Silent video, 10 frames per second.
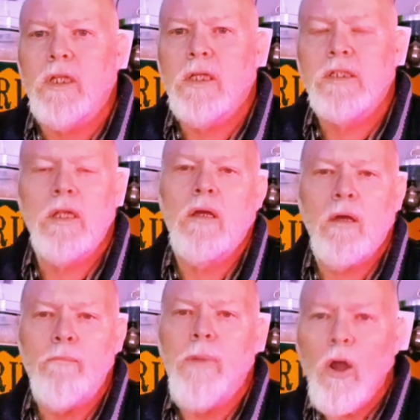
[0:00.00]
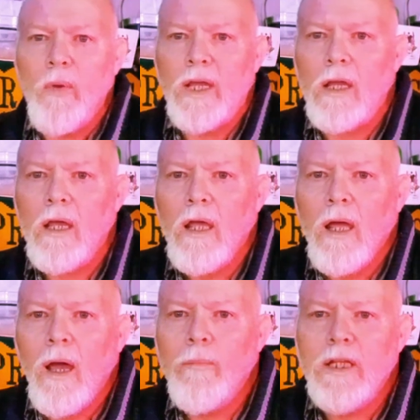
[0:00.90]
It's like a Boeing.
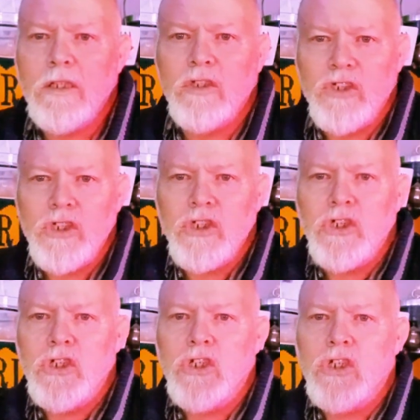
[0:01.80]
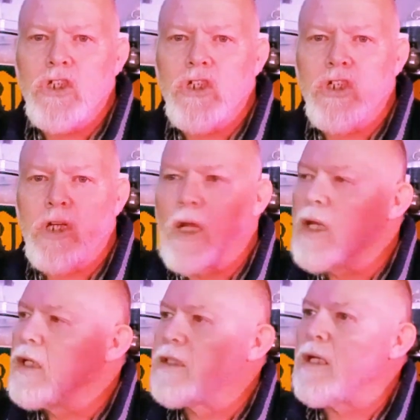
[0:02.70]
I mean, this
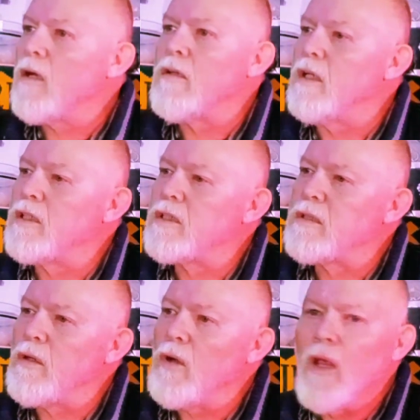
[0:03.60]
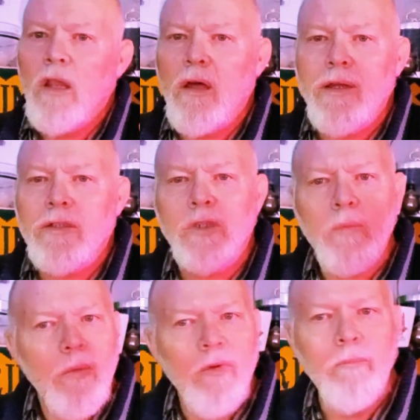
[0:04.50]
sound, it's like a
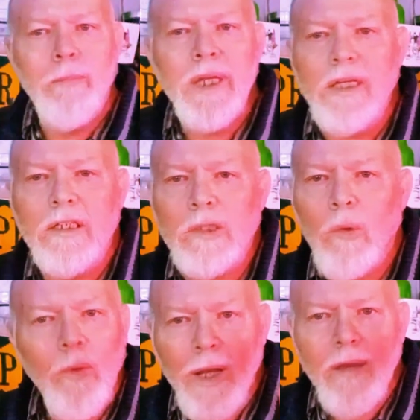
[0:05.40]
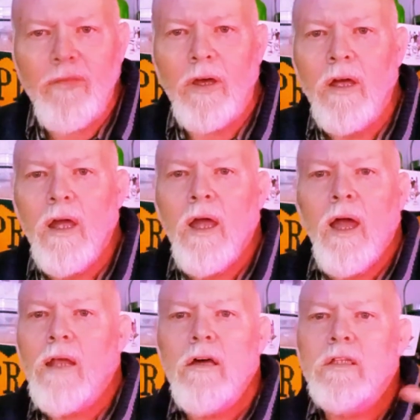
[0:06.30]
swarm of bees or whatever.
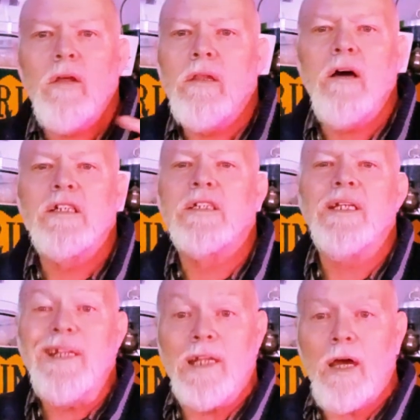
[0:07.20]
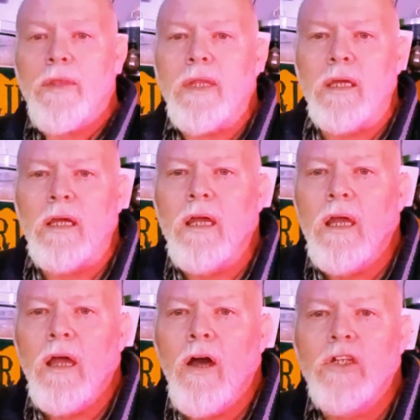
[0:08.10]
And I told her, I see nothing.
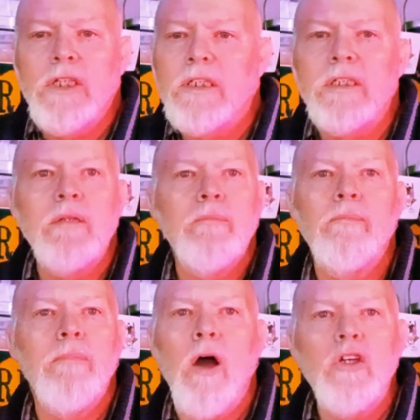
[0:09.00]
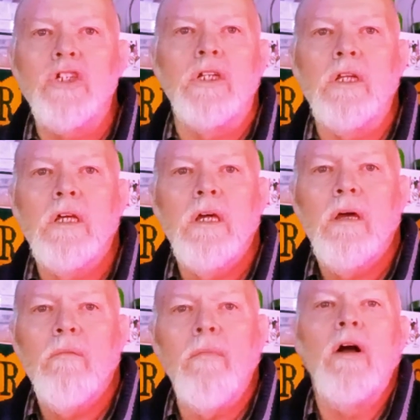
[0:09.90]
I just see ocean,
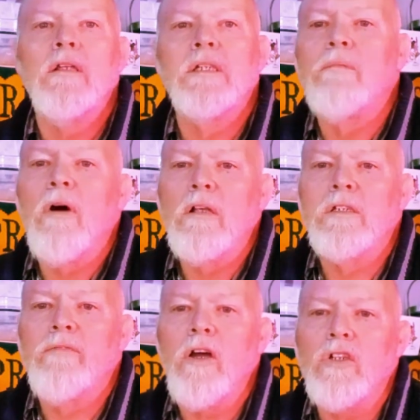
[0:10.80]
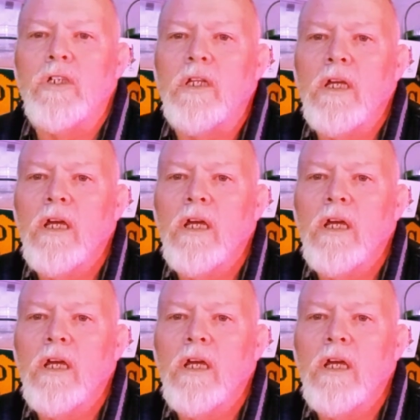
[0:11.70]
miles and miles of ocean.